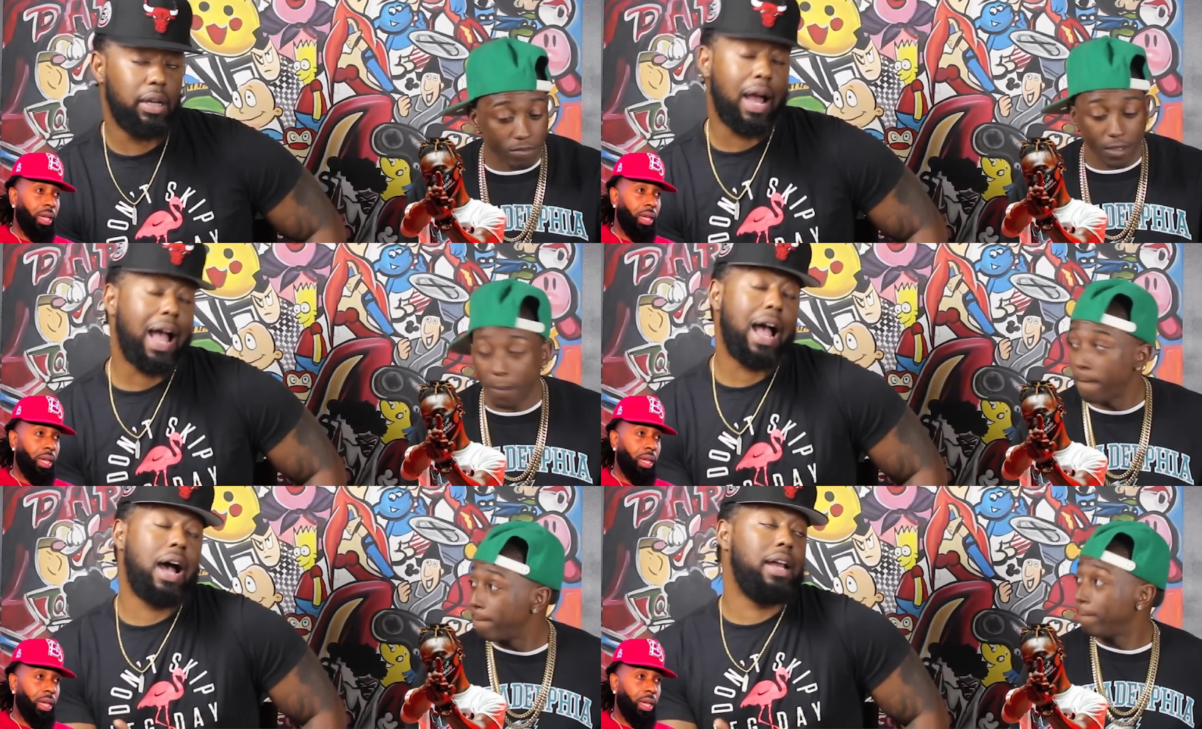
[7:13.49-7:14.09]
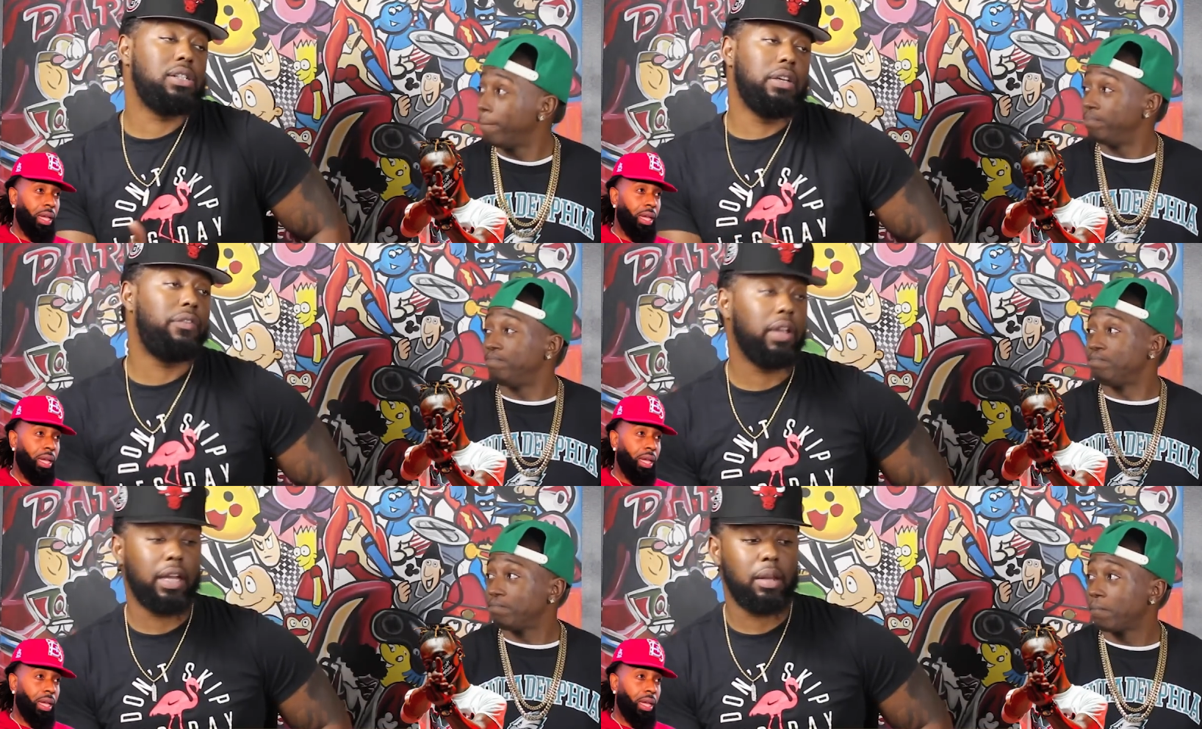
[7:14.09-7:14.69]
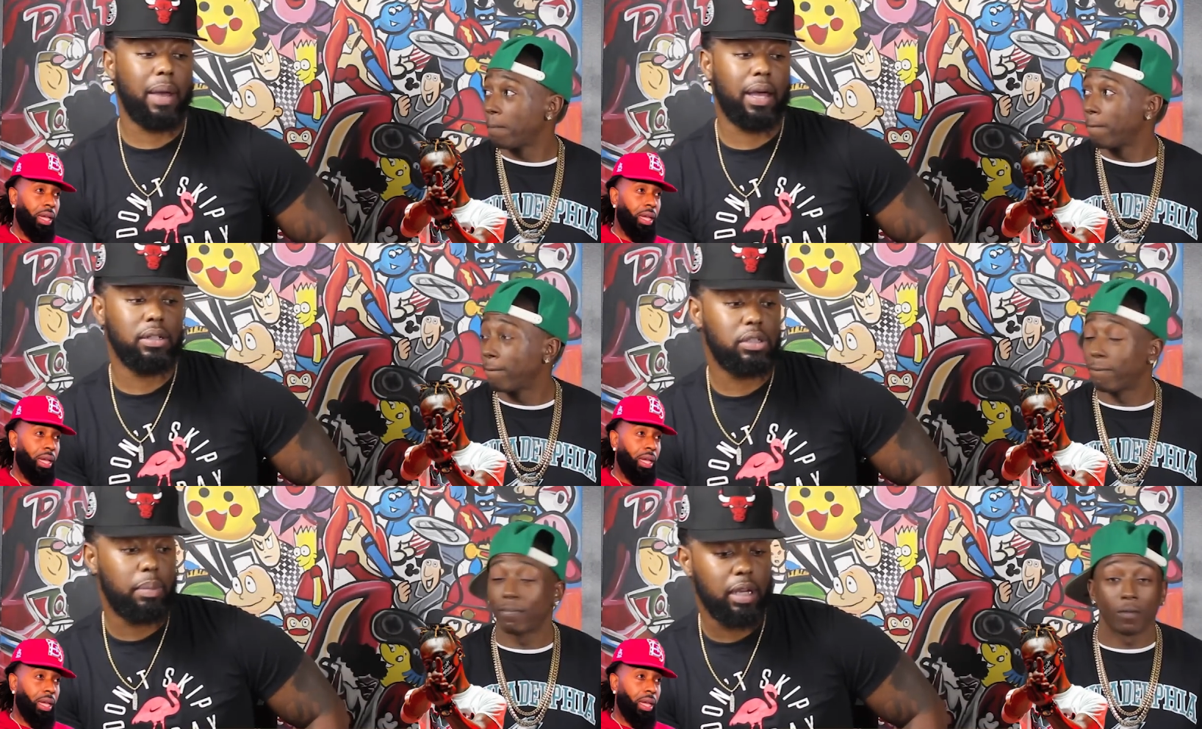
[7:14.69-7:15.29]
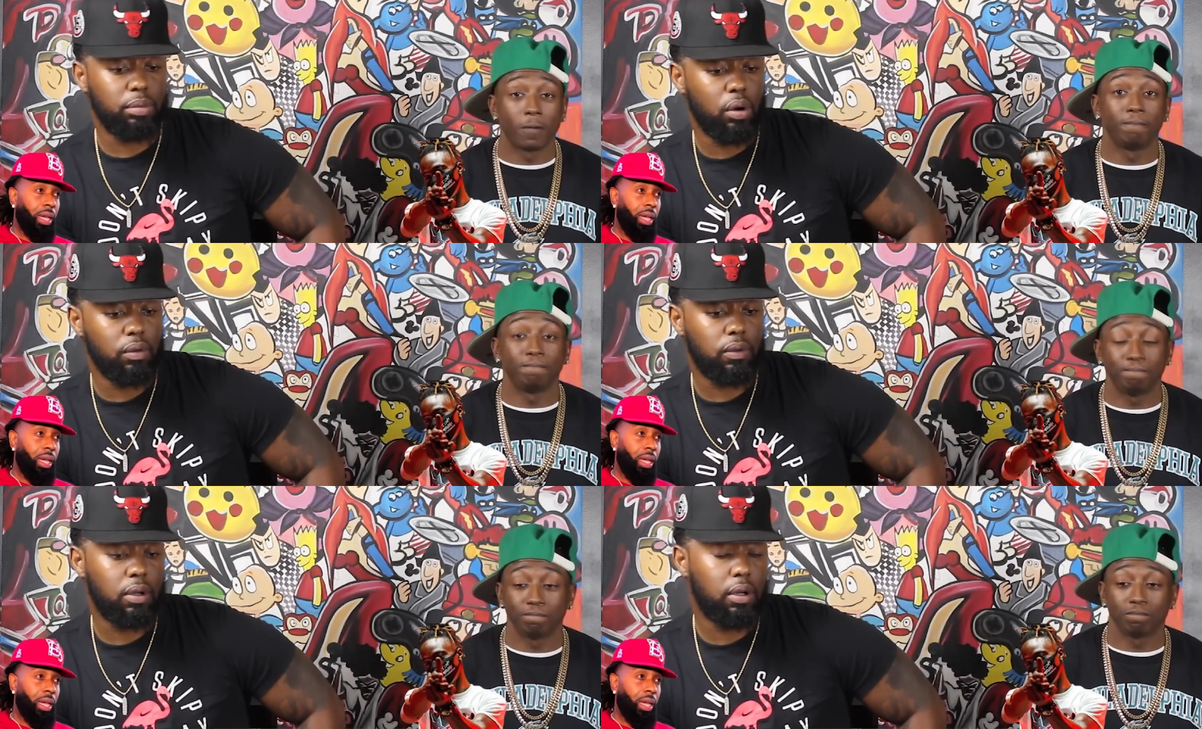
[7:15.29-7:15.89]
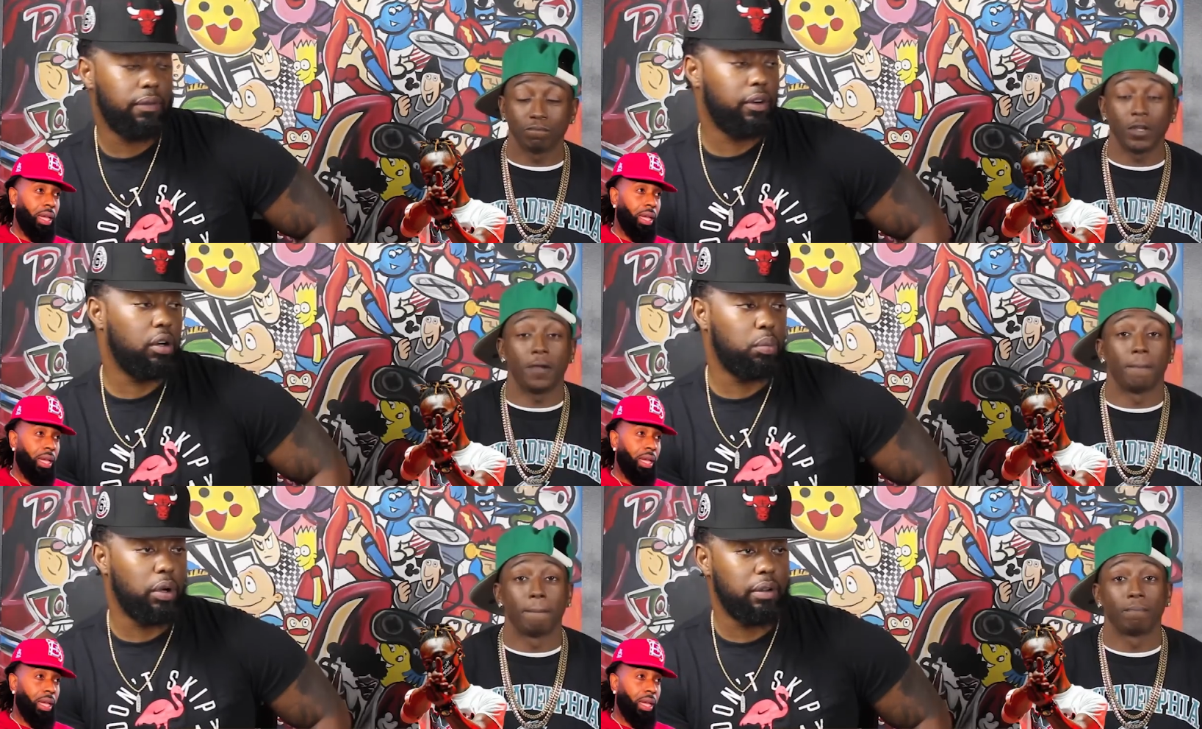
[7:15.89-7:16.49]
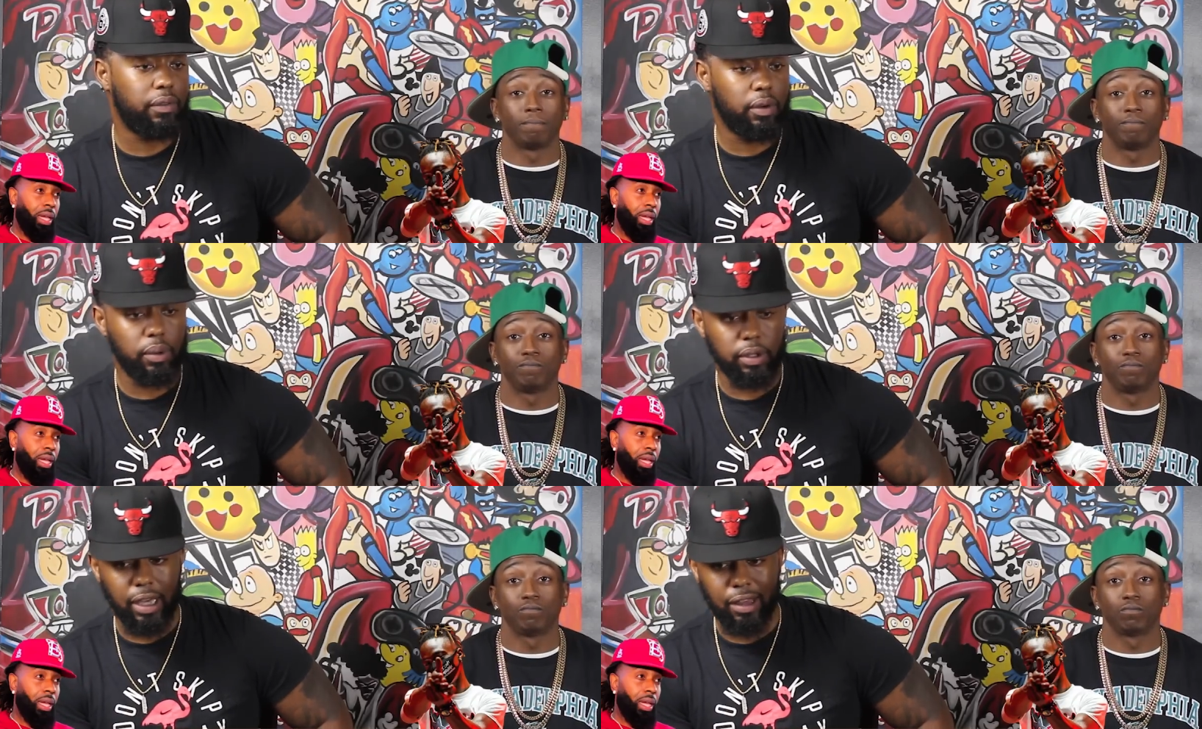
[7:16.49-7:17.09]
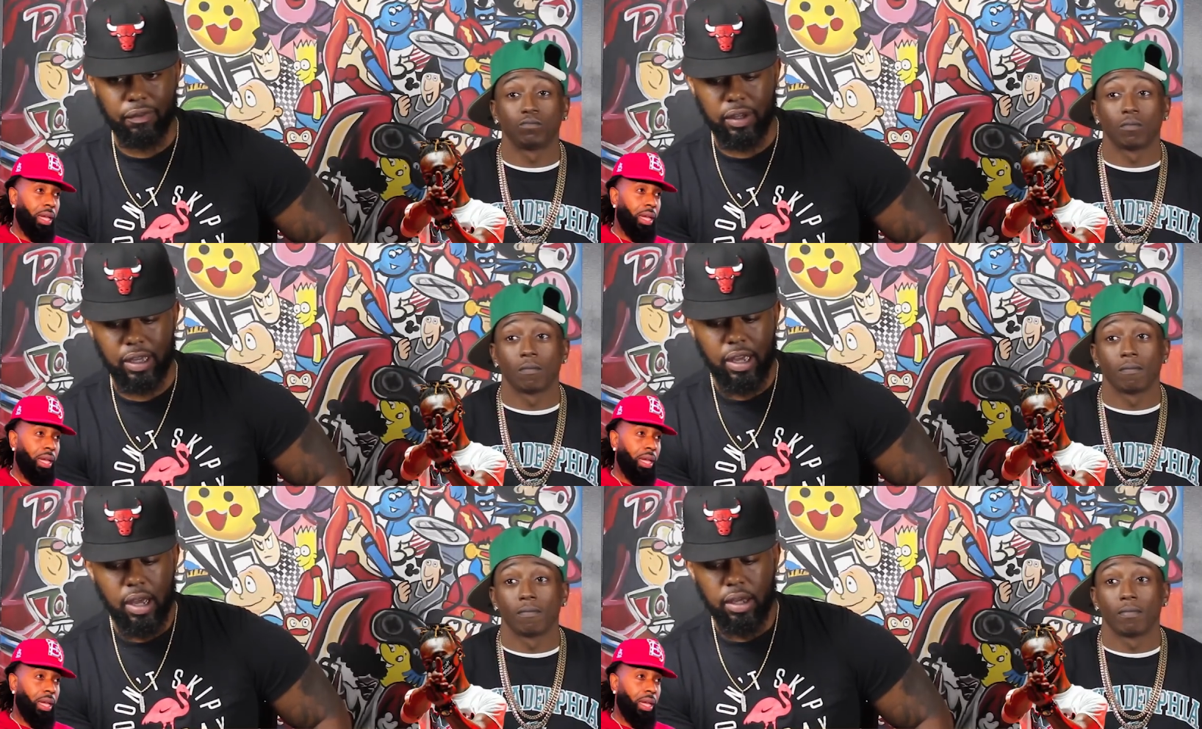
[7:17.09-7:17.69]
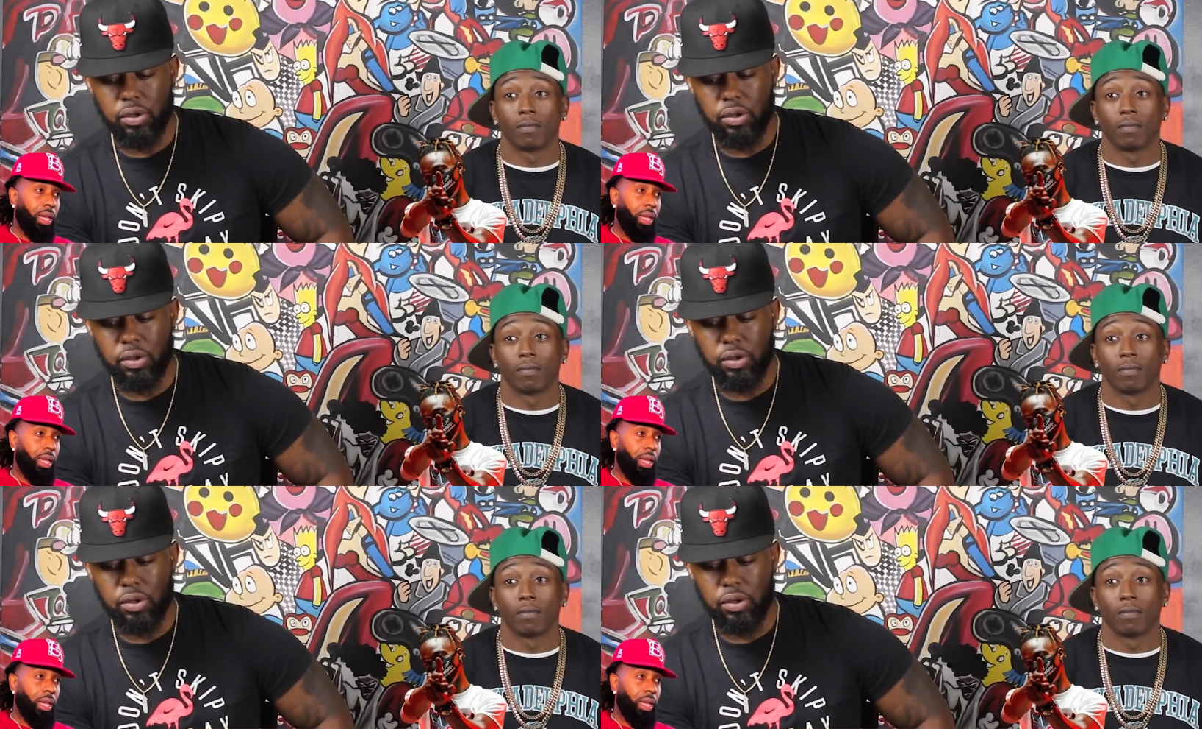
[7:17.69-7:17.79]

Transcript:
Speaker 1: I honestly feel like the battle is debatable overall. Verb won the vote on caffeine.